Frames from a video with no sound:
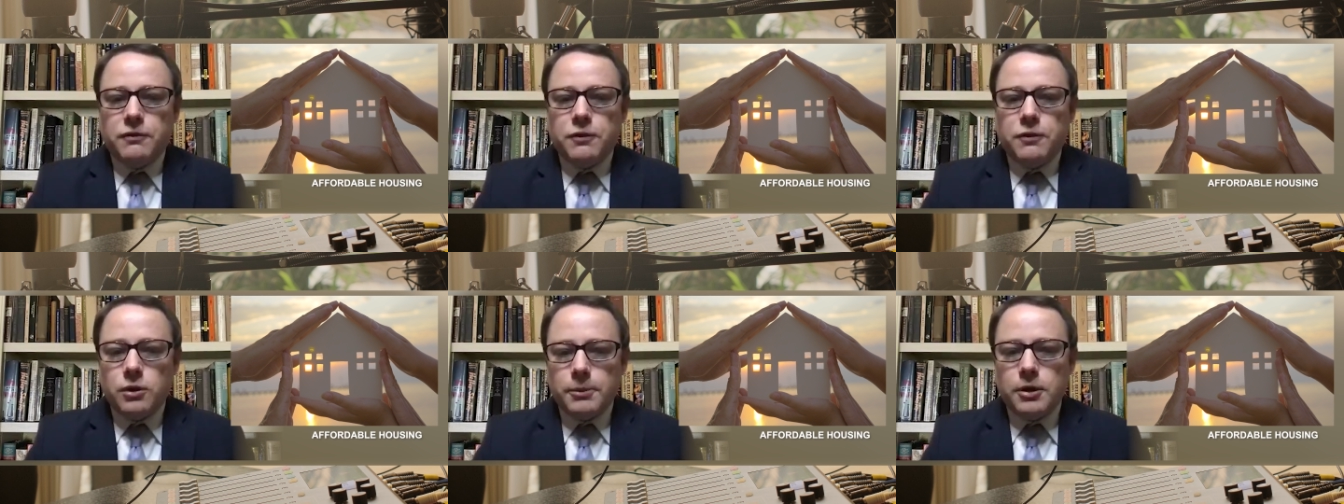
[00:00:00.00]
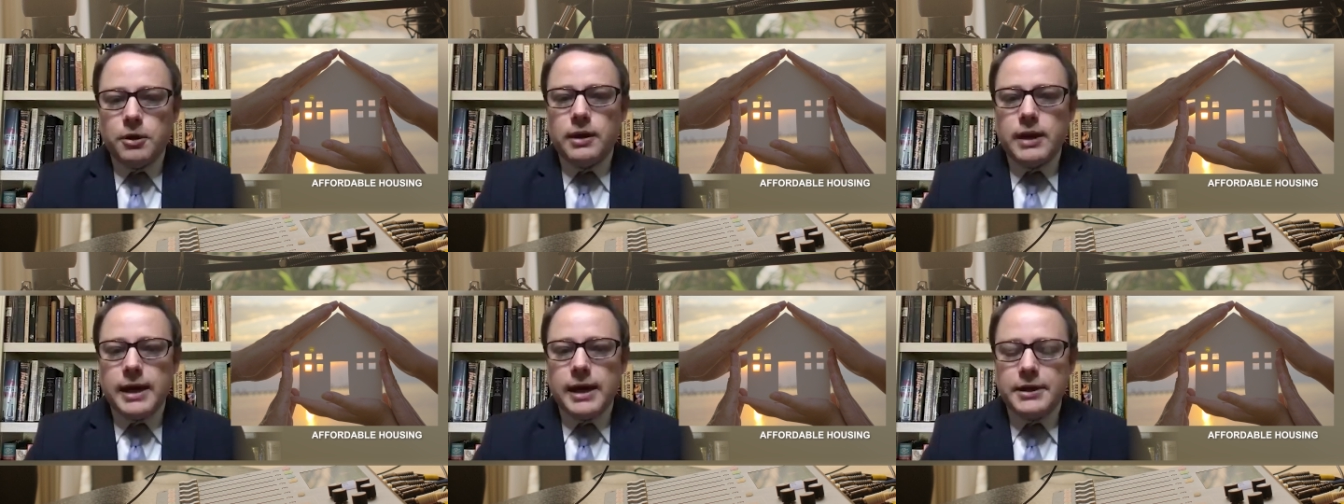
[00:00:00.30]

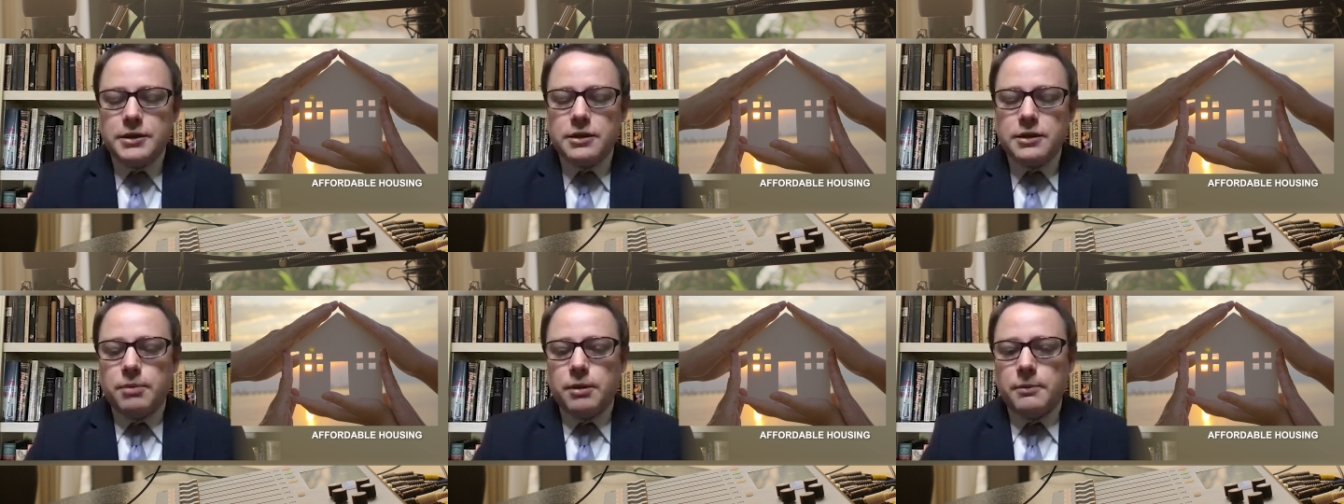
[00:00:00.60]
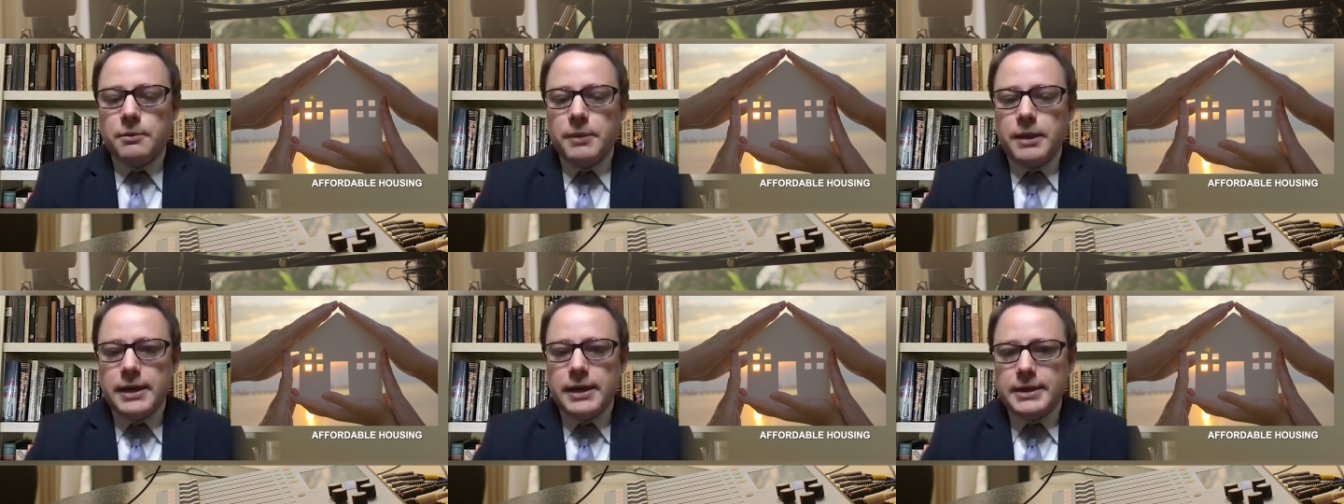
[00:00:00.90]
former Kaiser
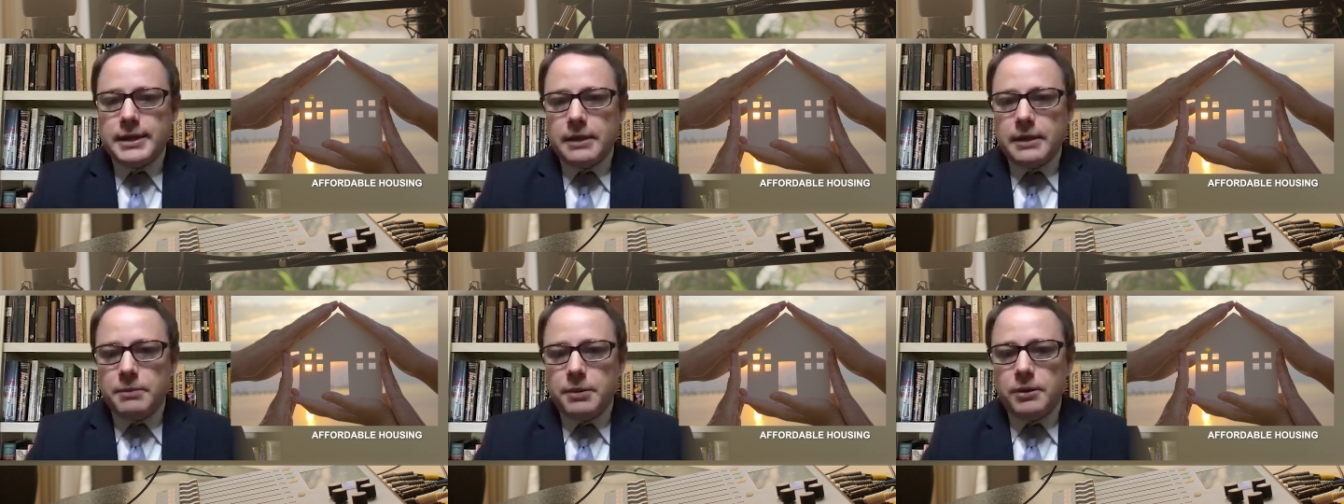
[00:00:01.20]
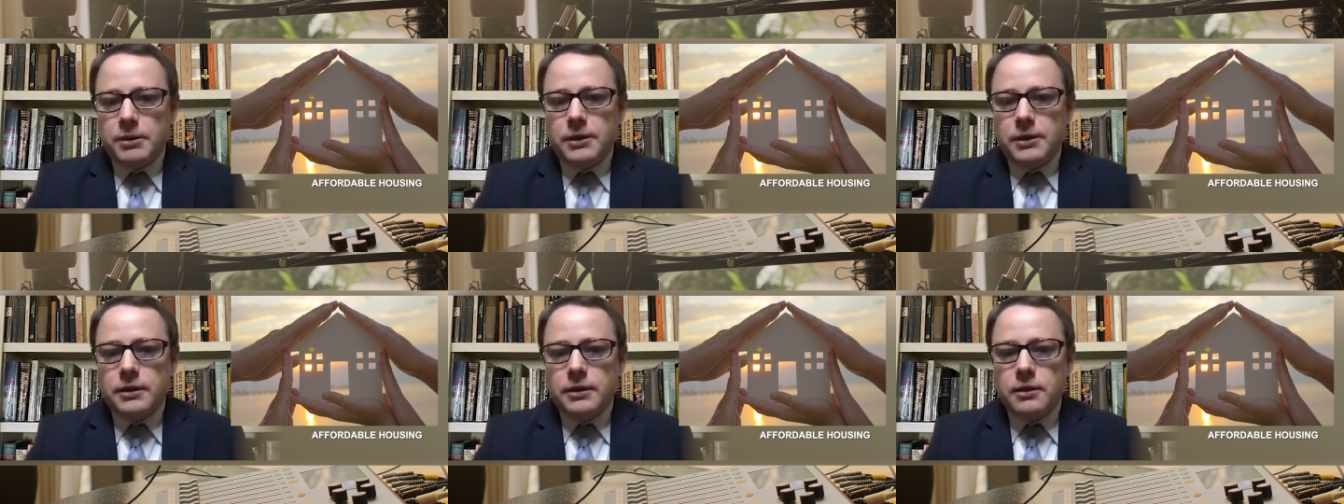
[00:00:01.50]
Permanente
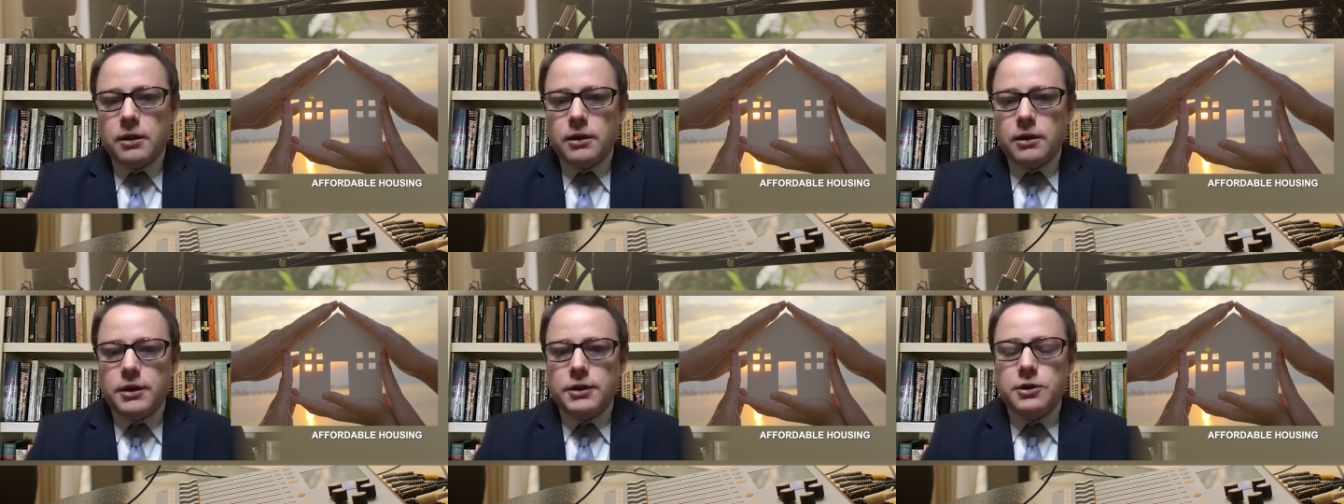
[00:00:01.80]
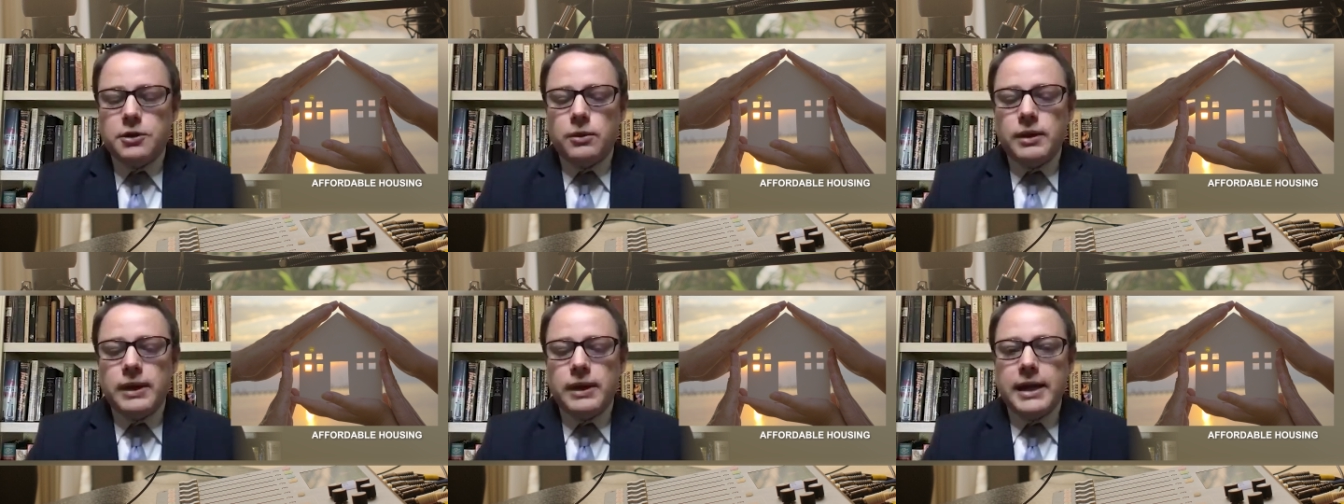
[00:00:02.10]
building on a
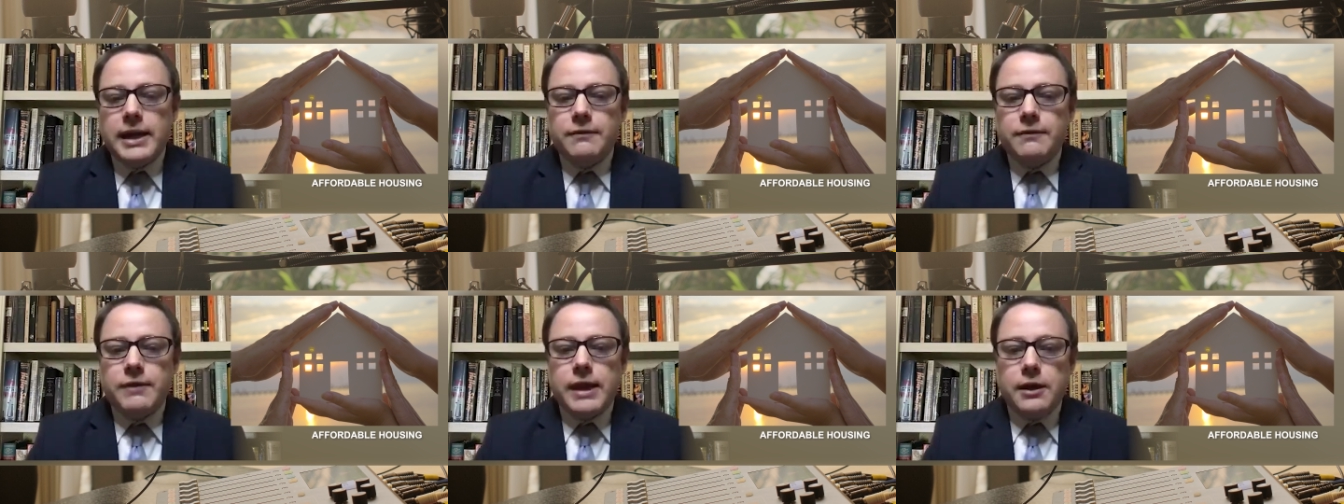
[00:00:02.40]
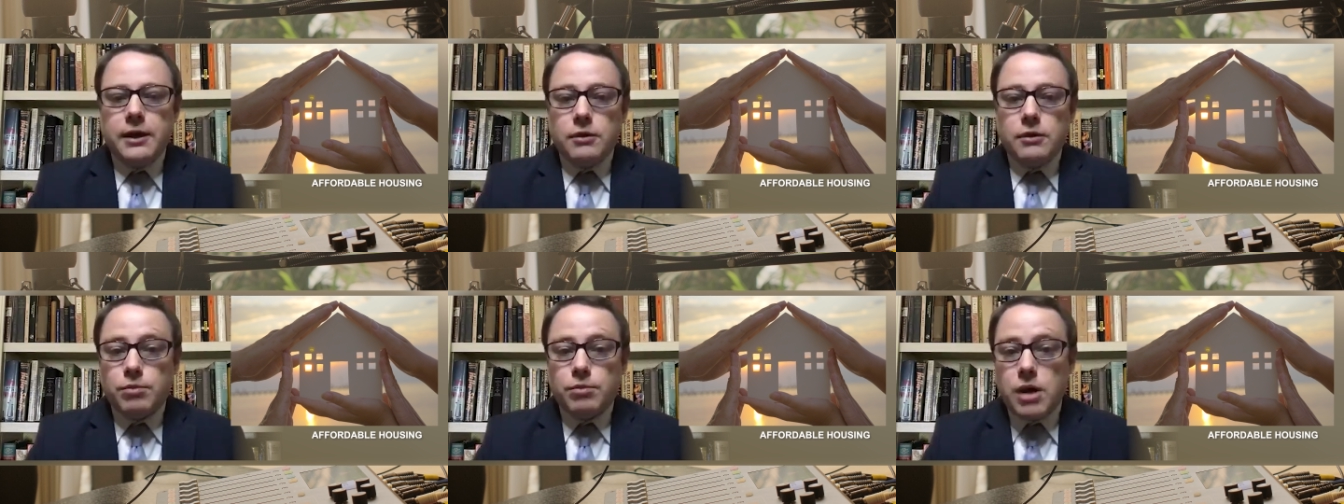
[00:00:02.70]
two and a half
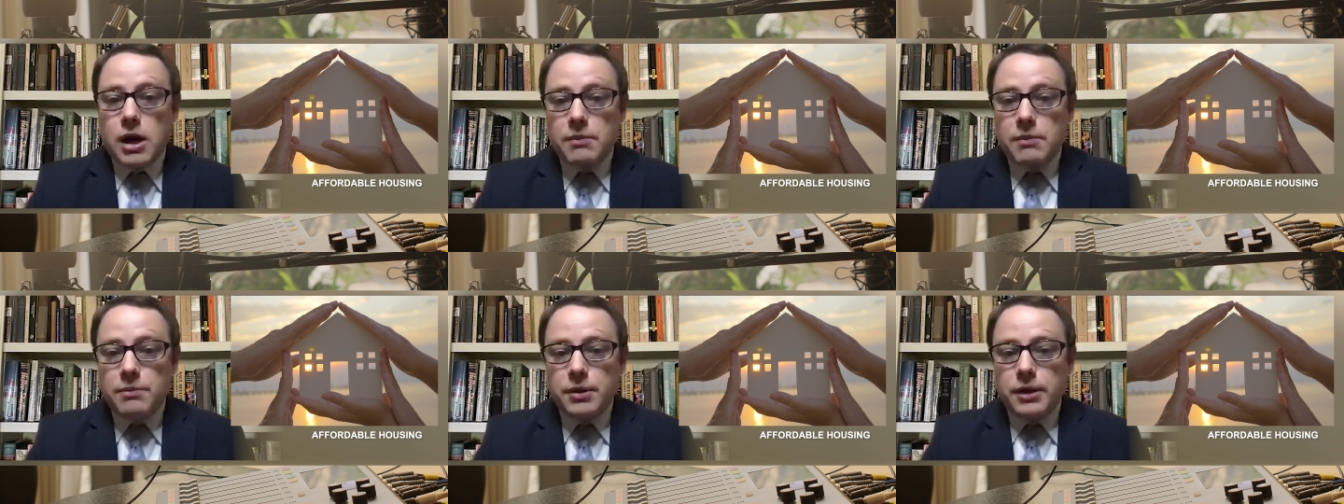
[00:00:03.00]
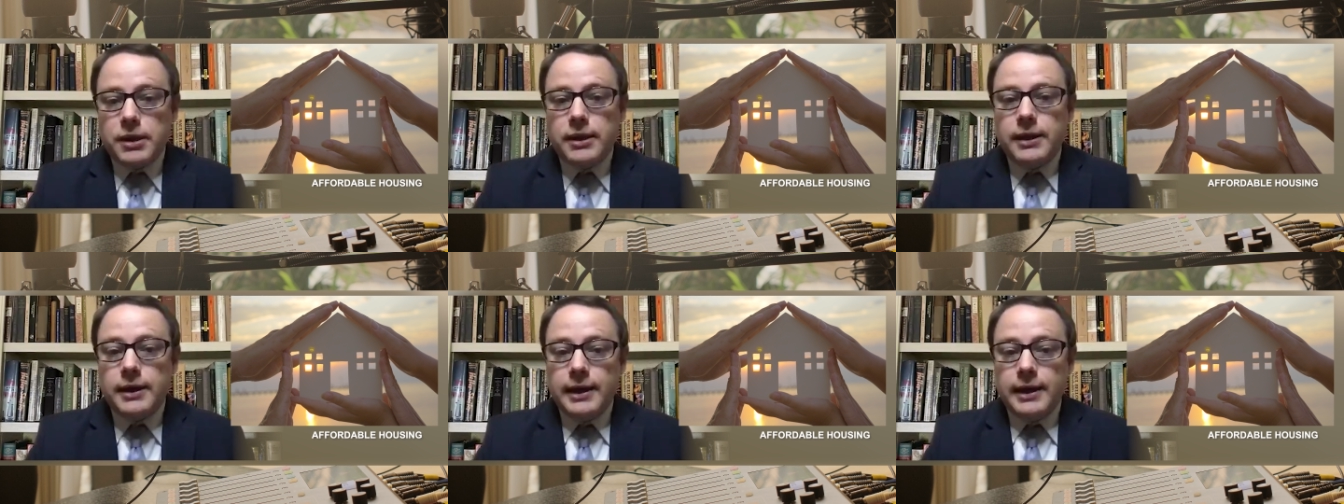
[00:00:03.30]
acre
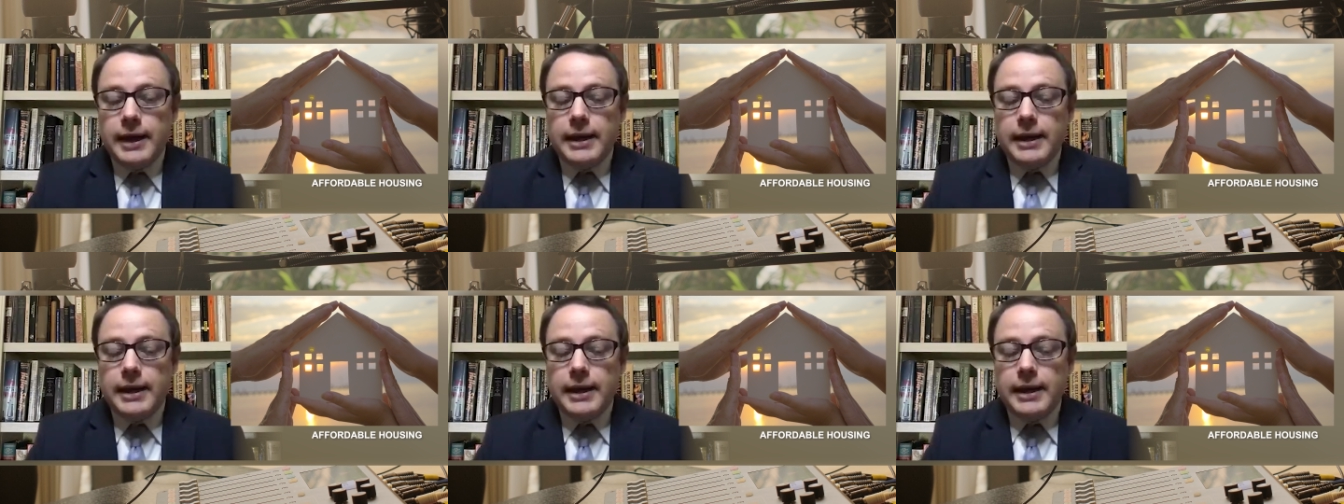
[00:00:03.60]
property